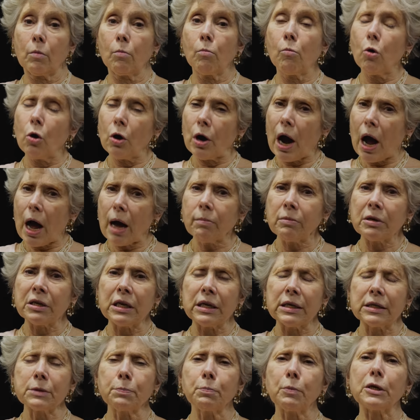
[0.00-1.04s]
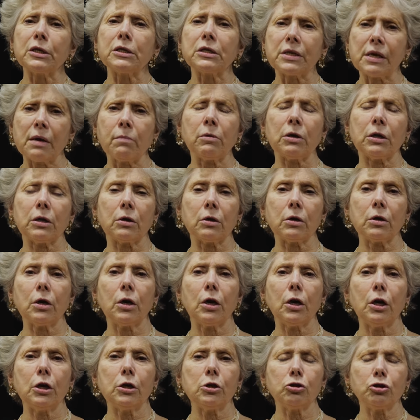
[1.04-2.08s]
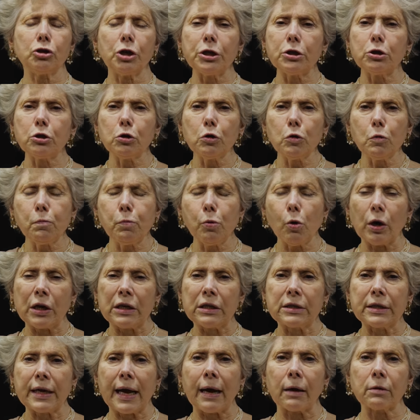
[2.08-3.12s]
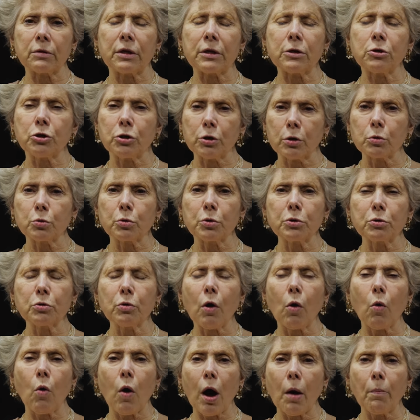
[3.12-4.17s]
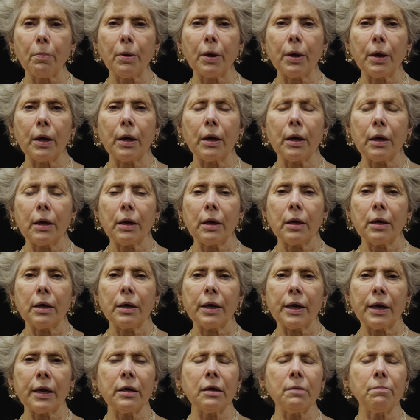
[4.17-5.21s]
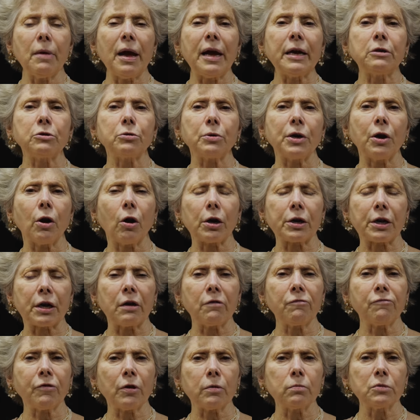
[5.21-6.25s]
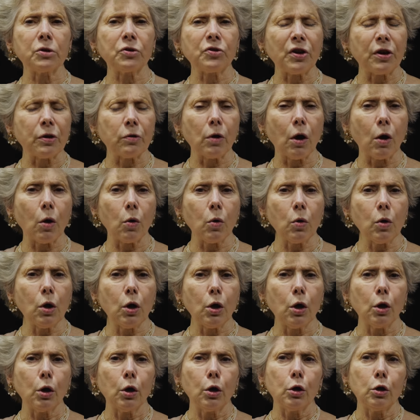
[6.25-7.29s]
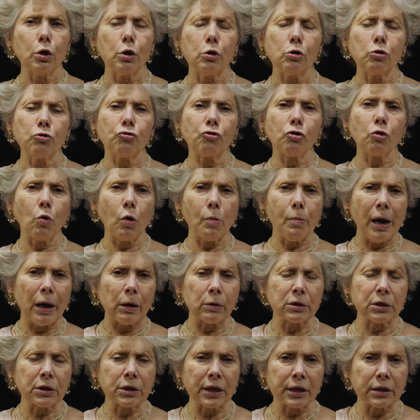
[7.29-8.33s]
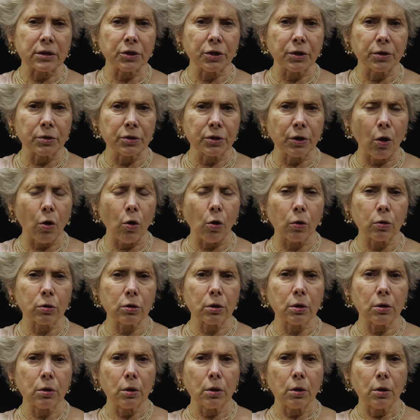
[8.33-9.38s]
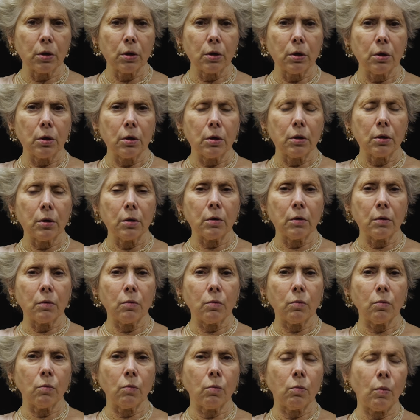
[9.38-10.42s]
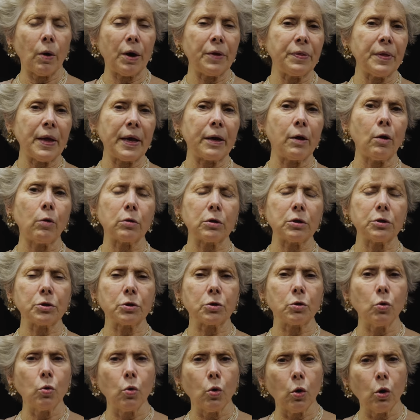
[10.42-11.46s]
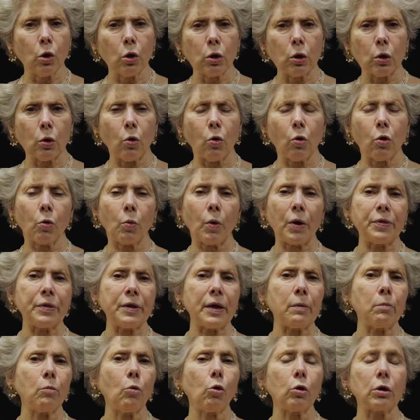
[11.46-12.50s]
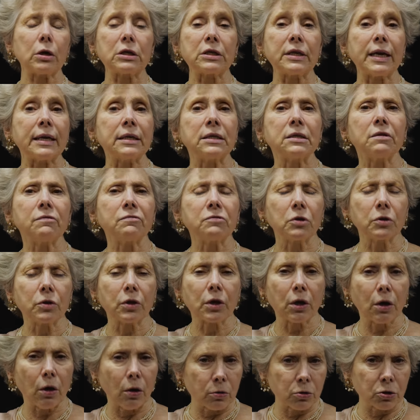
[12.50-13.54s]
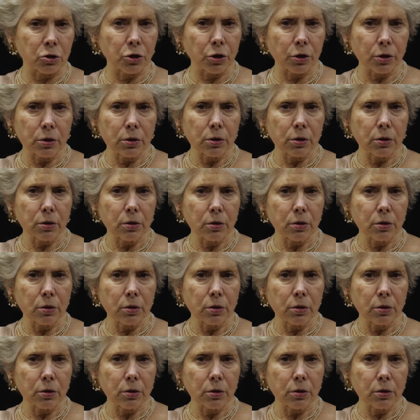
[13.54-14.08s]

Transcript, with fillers: more ominous but similar. She too points out that children grow up in a matriarchy from 0 to about 6 years old when they go to school or when they're more attentive to the culture.